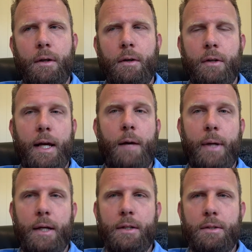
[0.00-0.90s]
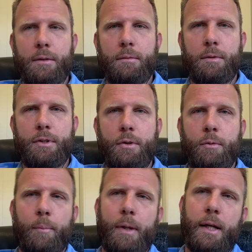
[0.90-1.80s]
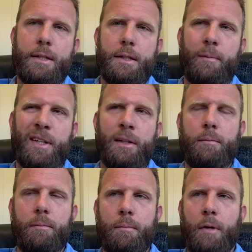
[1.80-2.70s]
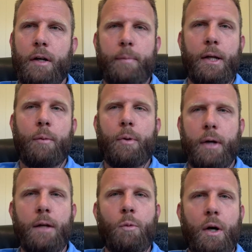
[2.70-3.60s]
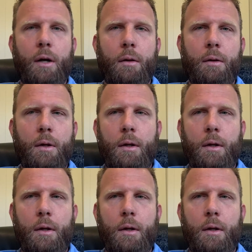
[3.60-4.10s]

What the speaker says: on CapEx to replace something that might have been operating well,